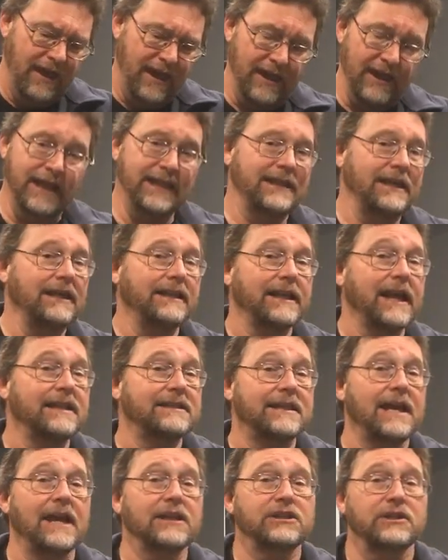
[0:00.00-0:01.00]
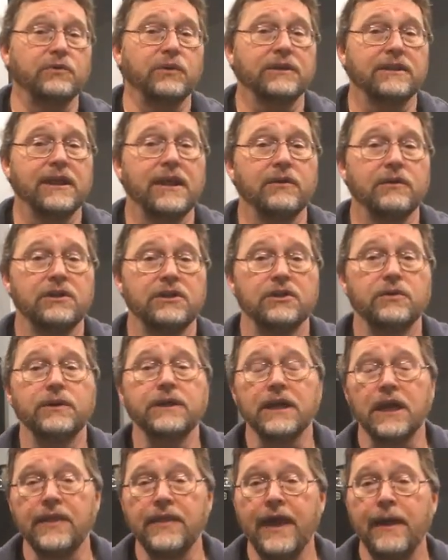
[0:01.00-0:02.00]
and I think that's actually what they were
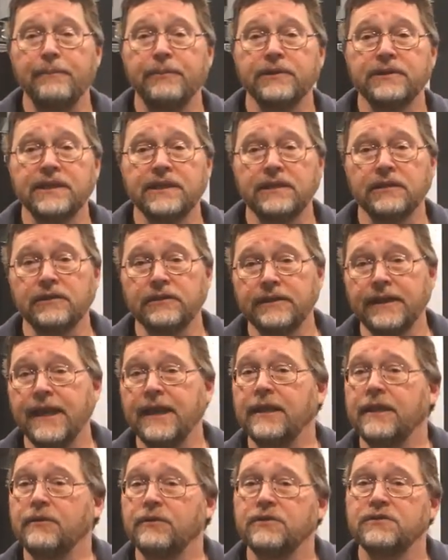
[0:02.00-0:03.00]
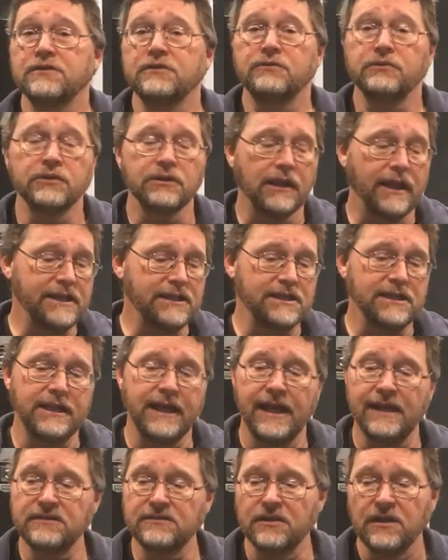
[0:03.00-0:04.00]
doing on that particular day. They were using real light jig
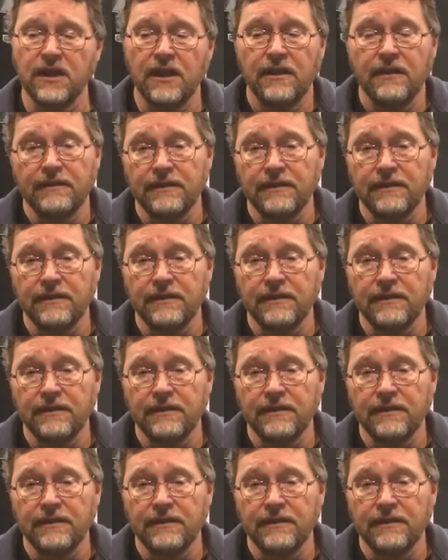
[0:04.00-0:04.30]
heads.